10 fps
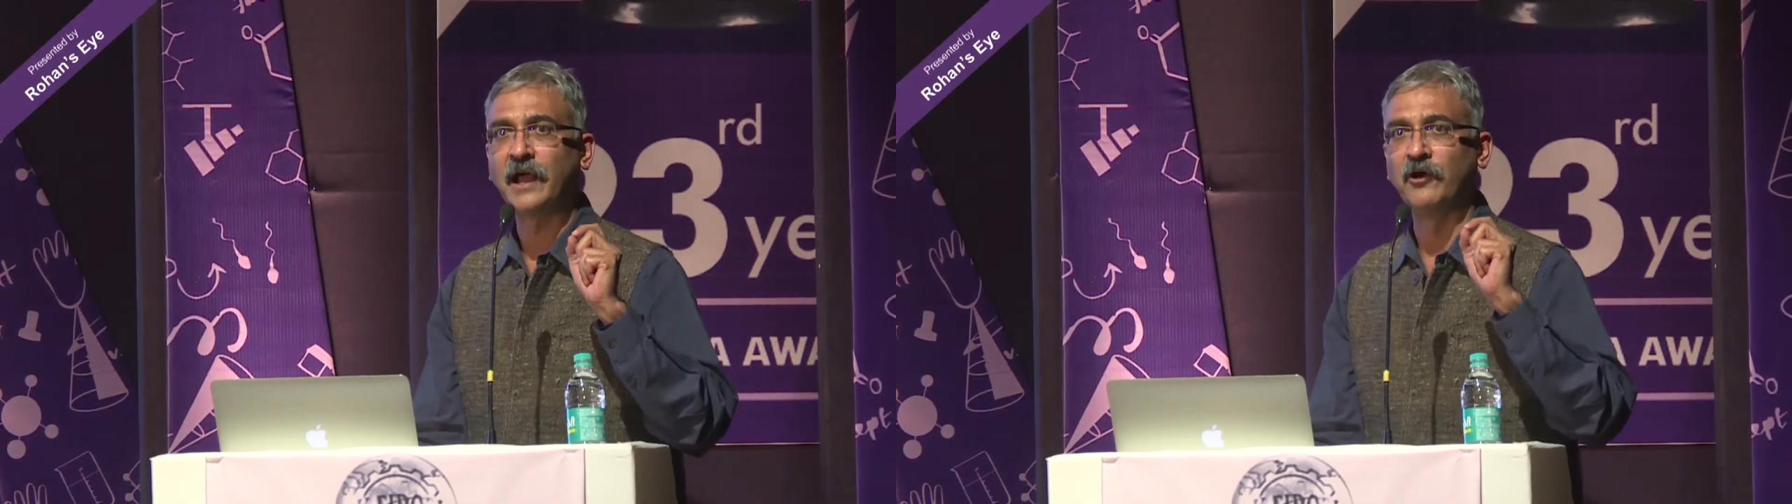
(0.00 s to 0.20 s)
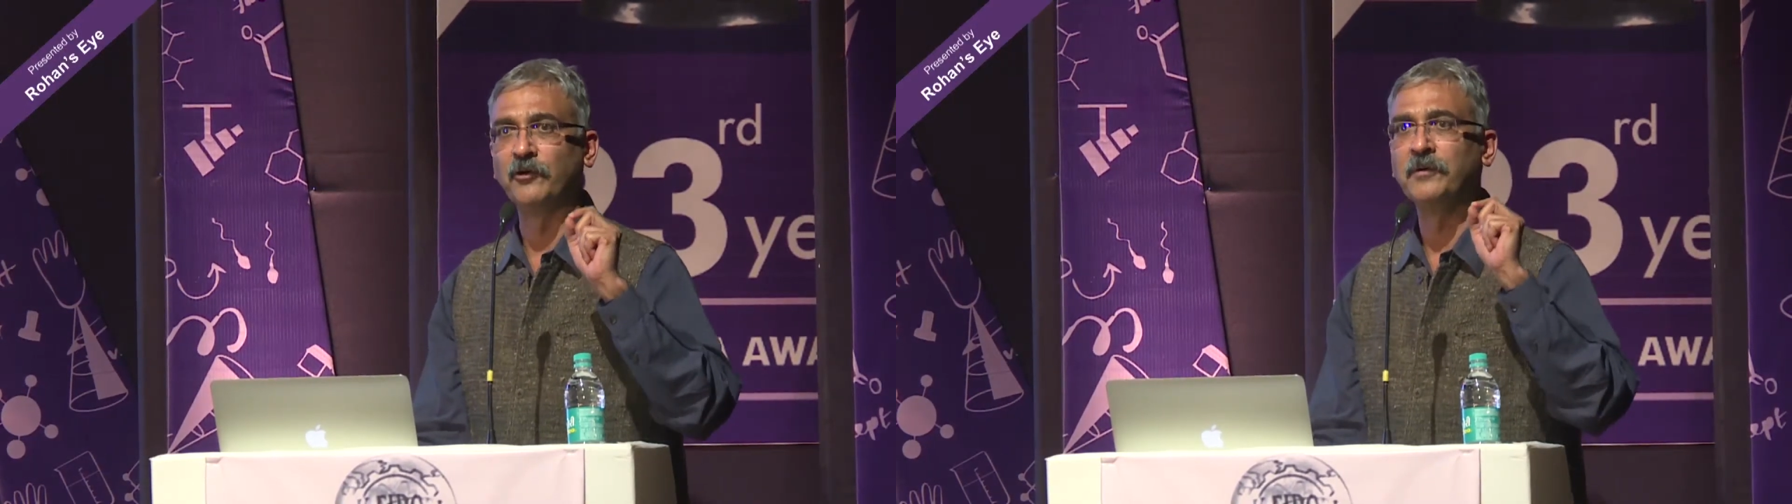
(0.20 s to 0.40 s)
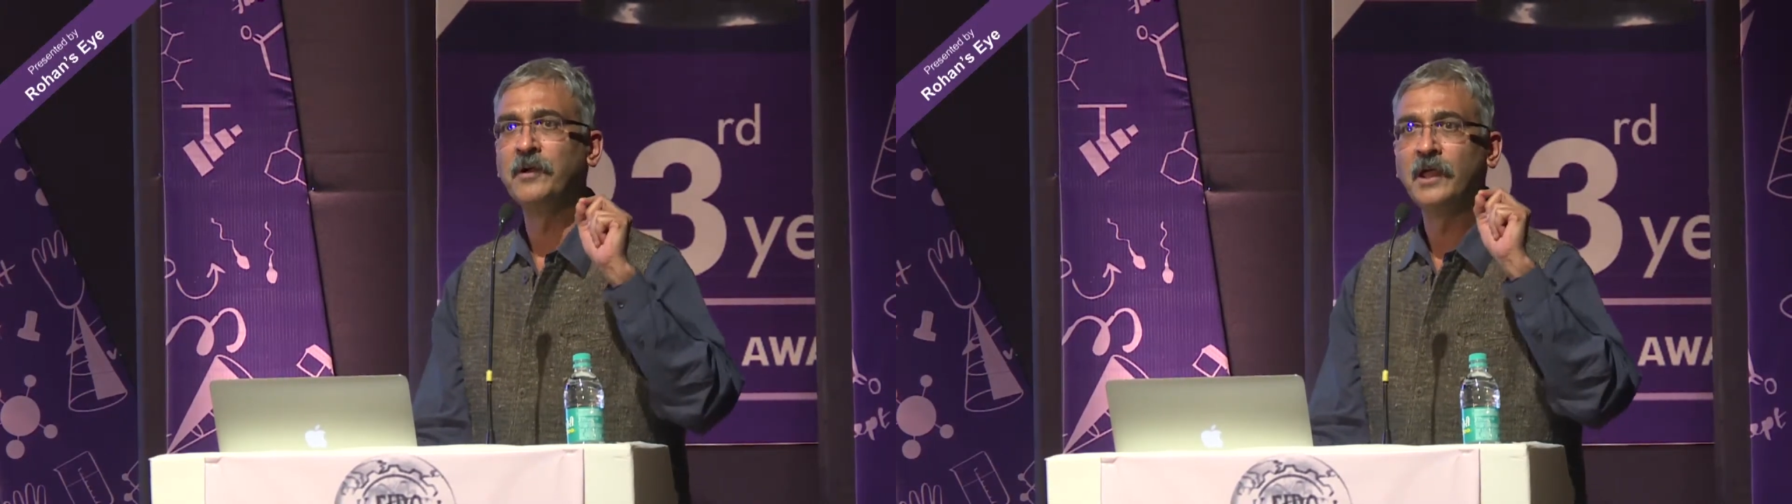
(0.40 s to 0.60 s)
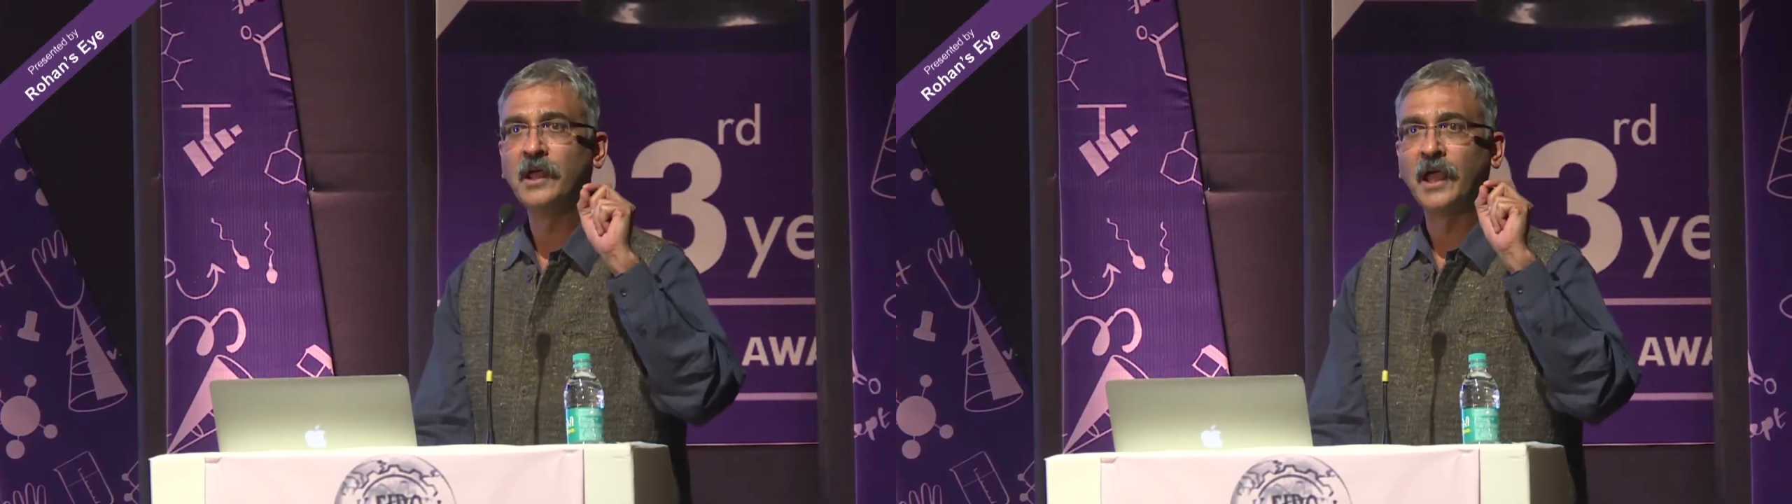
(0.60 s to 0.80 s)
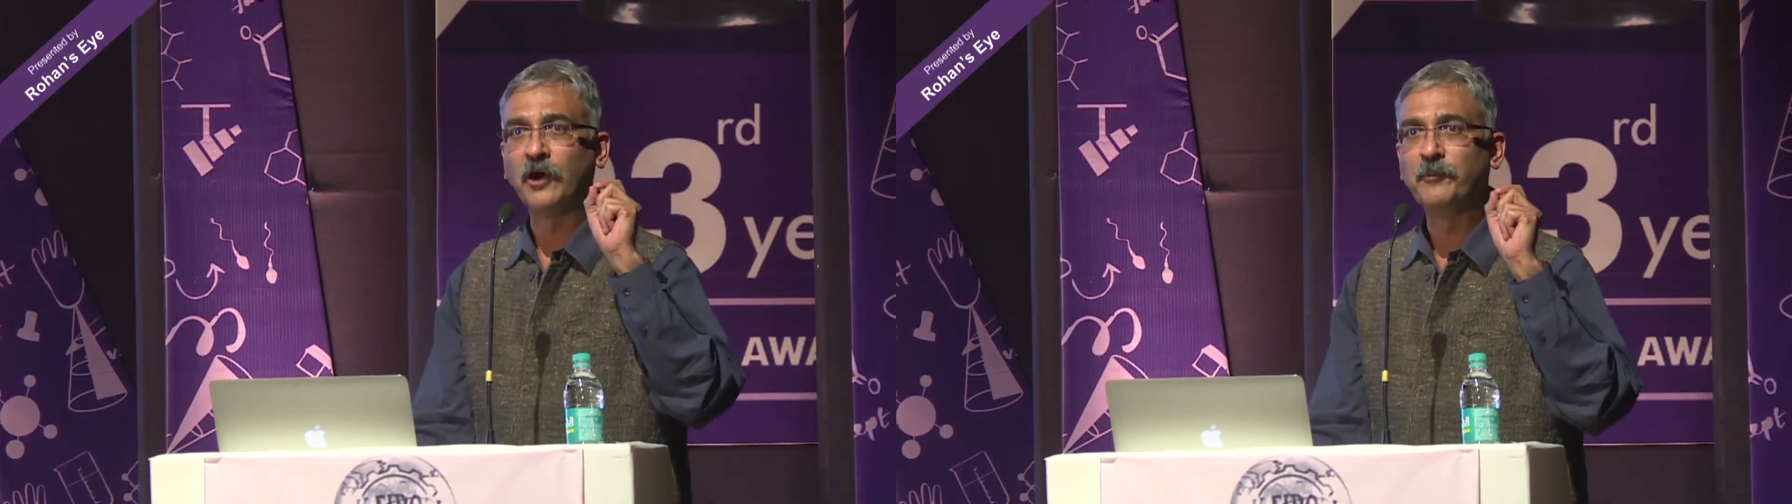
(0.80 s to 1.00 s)
how
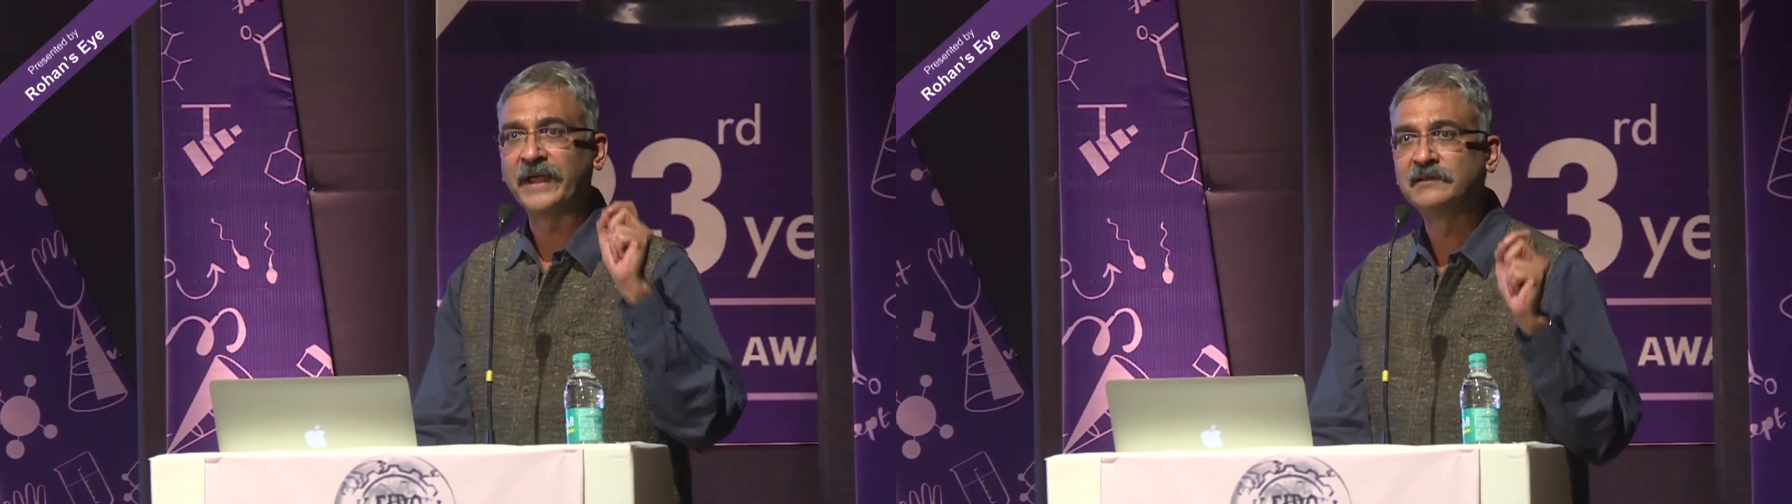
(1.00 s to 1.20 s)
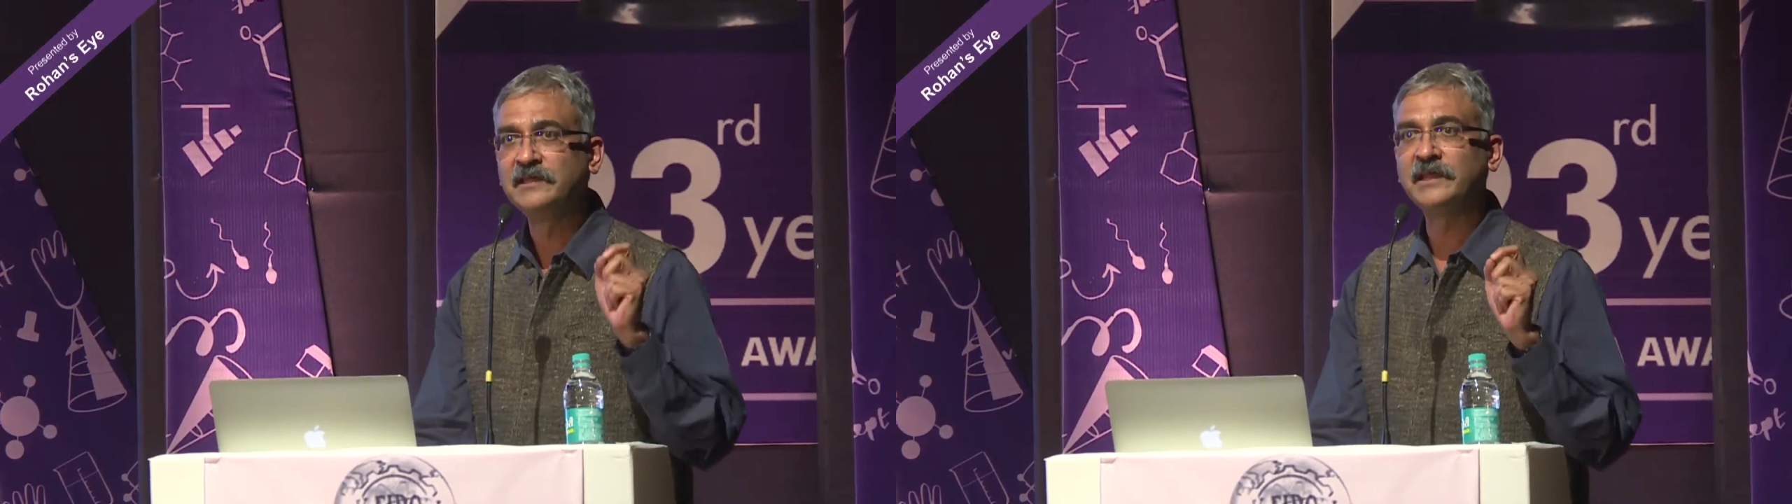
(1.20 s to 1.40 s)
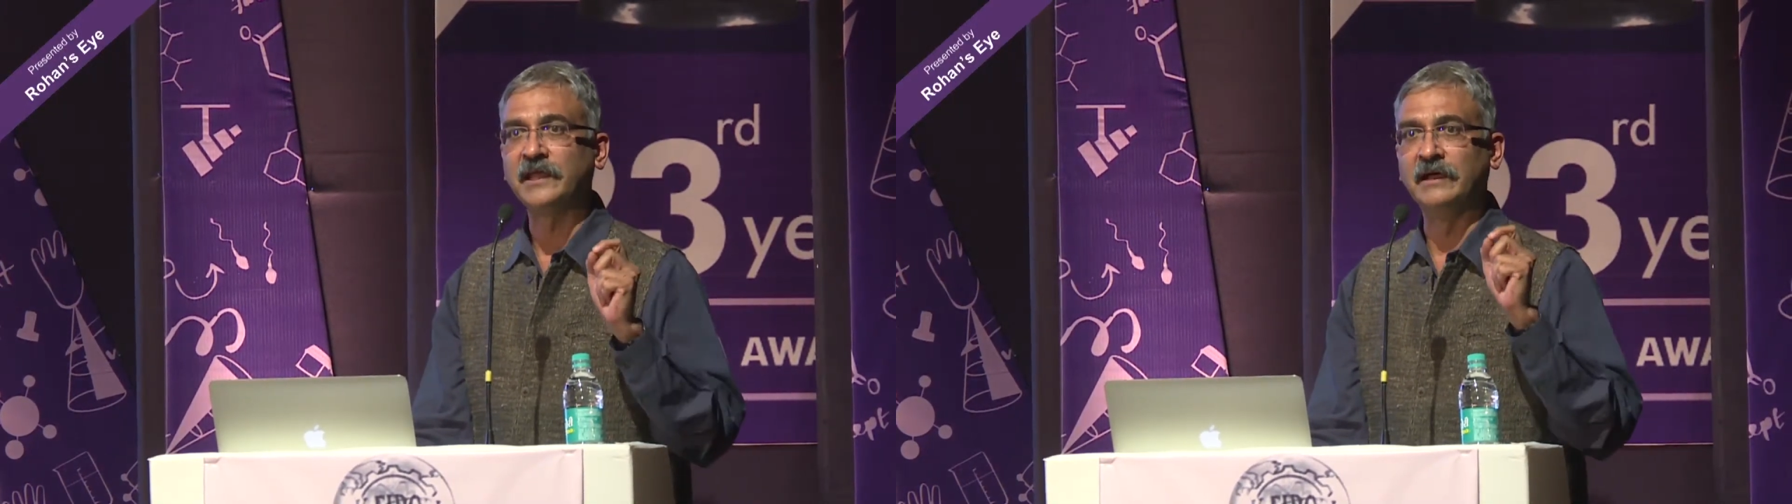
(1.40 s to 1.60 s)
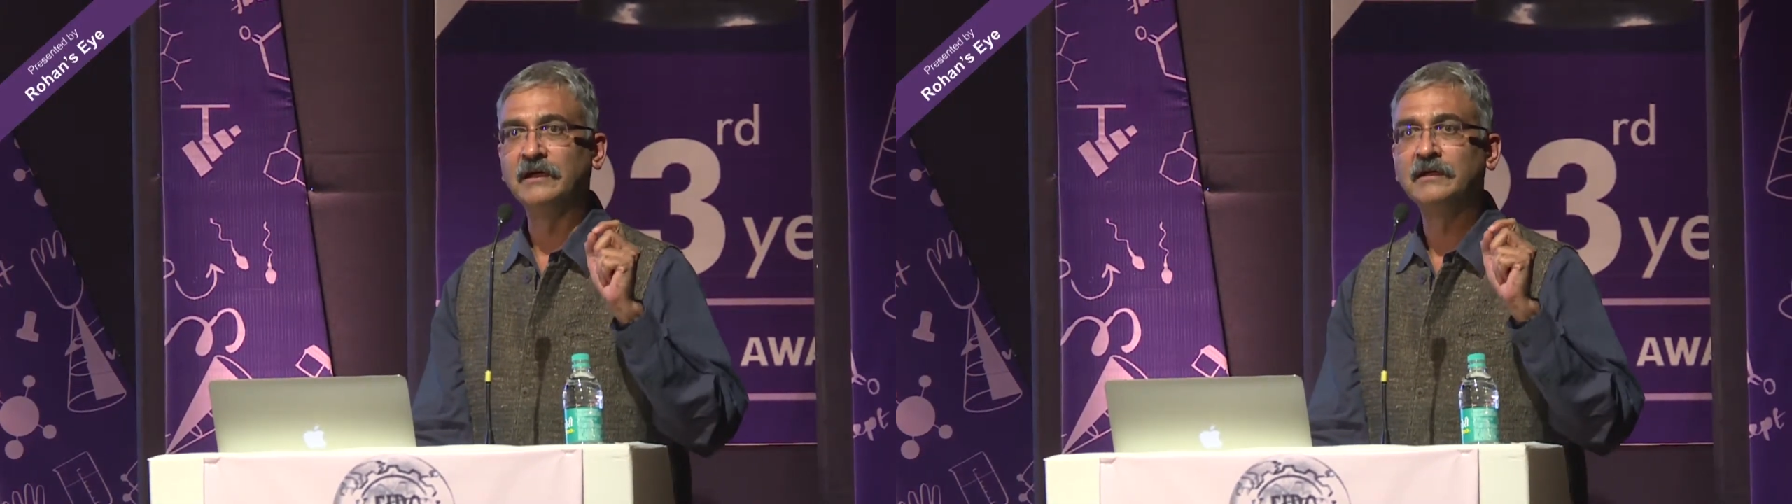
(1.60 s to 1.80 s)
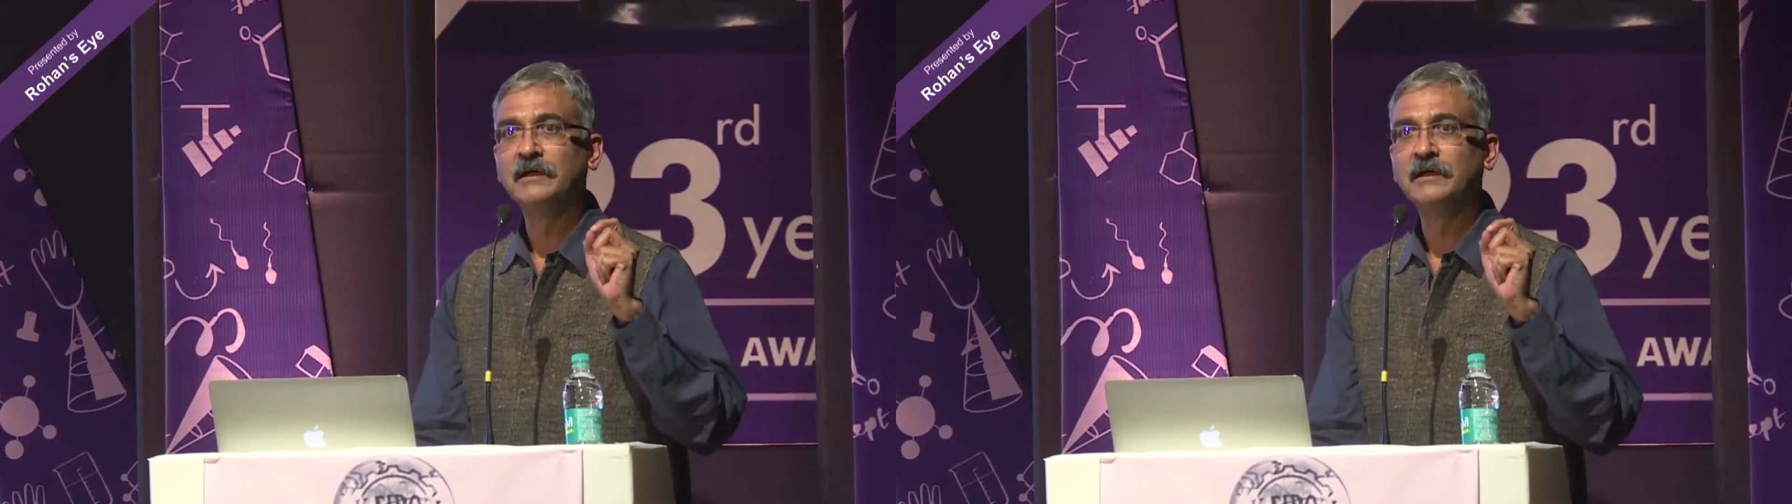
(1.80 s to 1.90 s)
bacteria